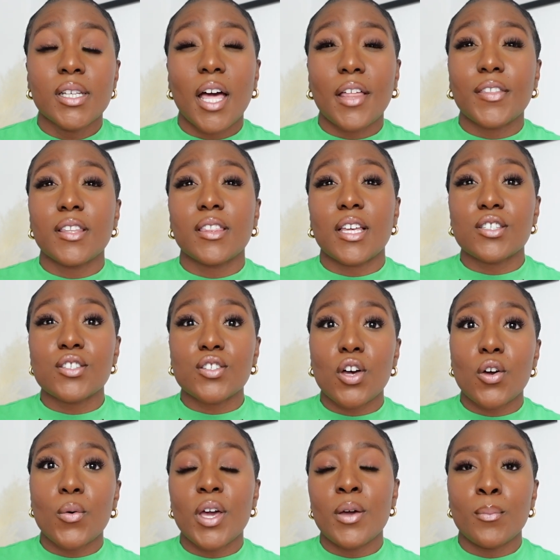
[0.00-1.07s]
I think that's
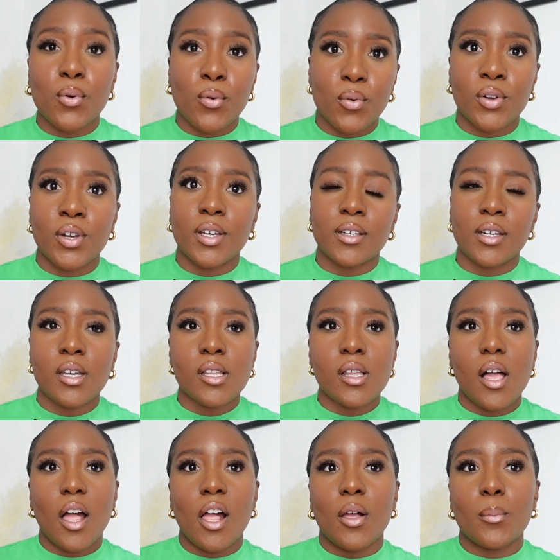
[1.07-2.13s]
so important,
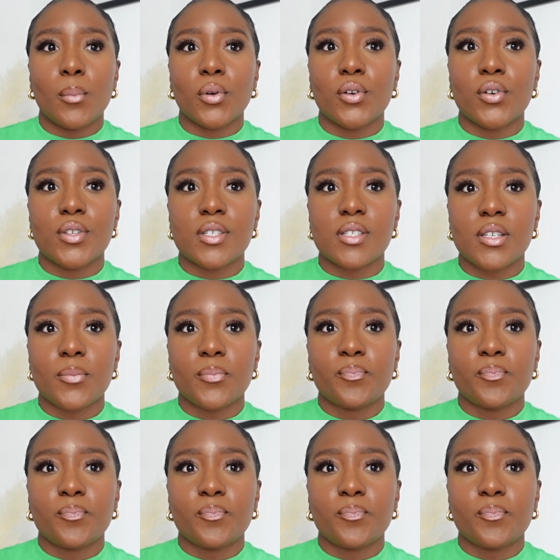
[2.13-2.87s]
because